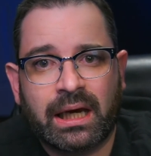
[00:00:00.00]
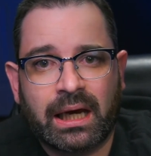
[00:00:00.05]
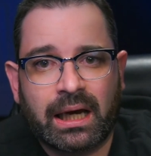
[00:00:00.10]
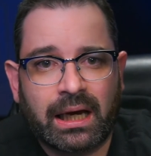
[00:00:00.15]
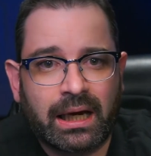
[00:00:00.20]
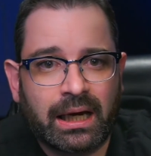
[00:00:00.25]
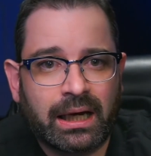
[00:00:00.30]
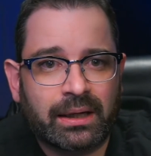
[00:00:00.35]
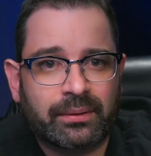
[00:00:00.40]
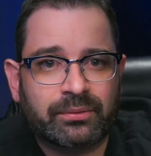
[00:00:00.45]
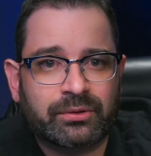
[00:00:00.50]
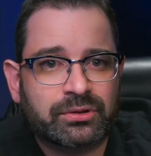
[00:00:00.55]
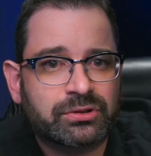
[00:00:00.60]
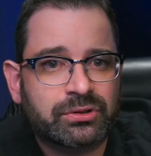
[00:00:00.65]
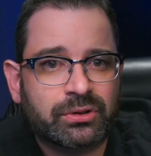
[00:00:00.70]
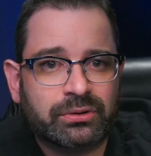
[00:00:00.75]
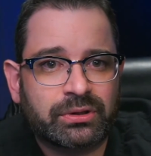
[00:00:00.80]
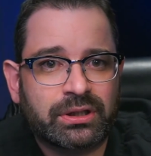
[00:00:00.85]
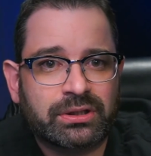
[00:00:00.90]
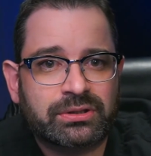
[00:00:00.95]
there's no
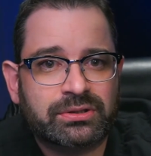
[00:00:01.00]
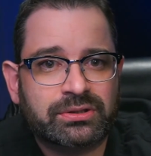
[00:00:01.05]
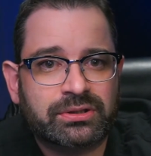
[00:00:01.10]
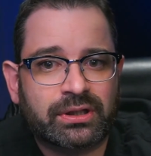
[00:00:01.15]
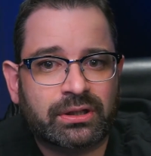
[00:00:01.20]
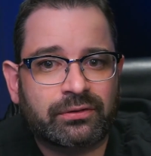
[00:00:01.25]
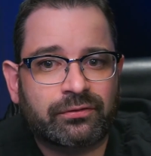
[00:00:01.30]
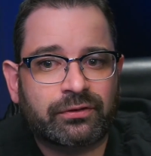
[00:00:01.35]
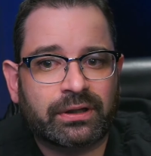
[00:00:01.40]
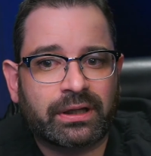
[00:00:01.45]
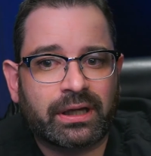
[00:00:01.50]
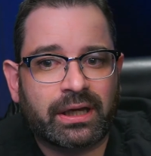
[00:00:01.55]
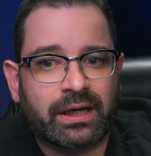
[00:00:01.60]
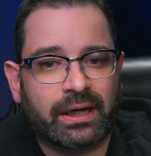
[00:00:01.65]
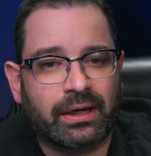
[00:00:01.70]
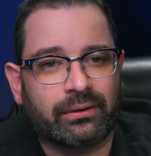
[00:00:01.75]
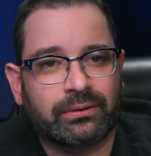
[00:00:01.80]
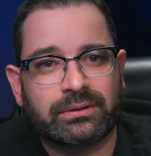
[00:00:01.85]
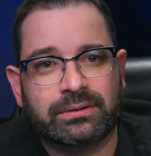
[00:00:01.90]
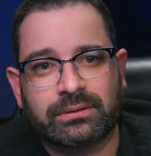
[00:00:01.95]
need to start freaking
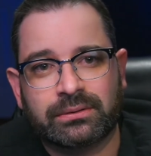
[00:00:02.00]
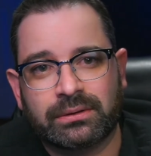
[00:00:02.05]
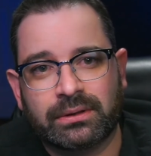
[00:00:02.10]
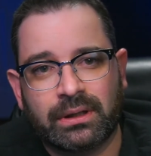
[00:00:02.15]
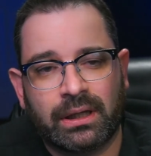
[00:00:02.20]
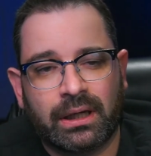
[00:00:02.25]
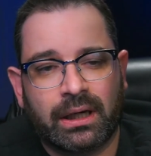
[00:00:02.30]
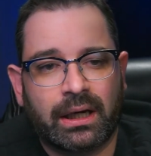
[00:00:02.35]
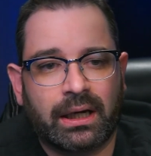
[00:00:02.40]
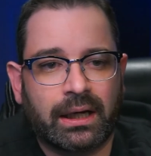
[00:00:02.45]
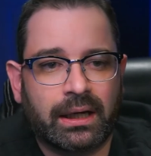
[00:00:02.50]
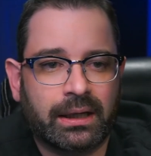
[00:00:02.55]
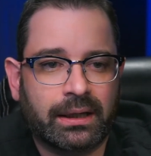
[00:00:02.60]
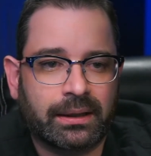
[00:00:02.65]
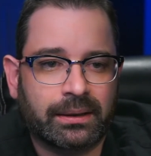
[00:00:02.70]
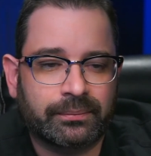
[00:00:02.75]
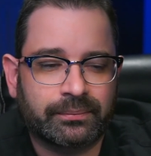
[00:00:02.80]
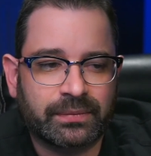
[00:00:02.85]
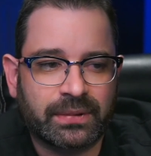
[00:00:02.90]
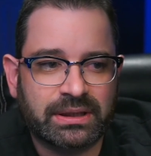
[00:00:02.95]
out.
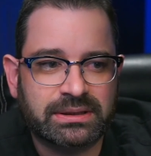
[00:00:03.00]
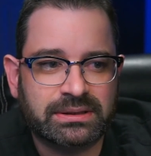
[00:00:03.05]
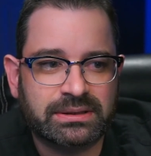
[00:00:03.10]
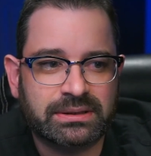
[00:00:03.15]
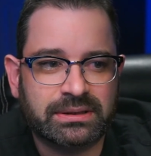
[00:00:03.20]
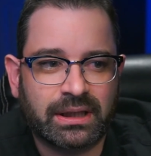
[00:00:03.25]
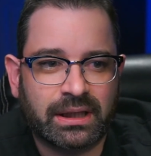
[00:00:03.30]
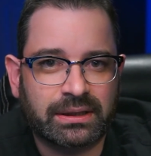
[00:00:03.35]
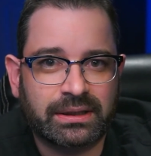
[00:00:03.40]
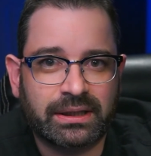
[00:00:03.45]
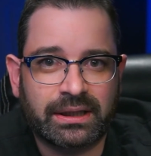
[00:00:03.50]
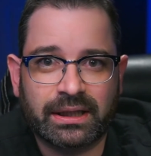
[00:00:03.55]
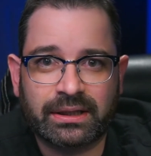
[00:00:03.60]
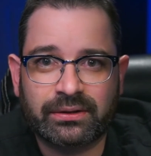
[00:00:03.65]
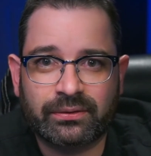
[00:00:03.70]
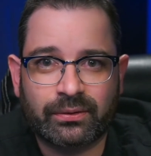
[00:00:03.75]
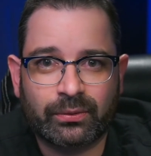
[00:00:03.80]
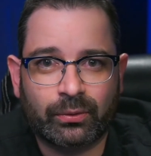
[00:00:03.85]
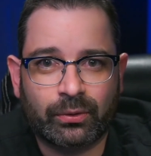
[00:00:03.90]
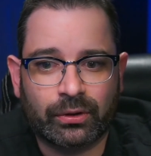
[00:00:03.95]
It's not the end of
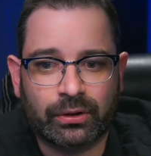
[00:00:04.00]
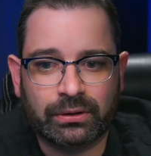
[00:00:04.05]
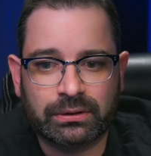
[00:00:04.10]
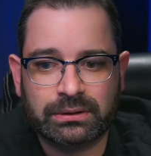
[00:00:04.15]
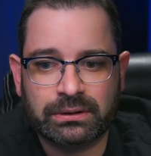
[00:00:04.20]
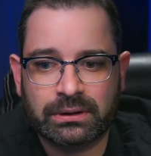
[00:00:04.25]
the world.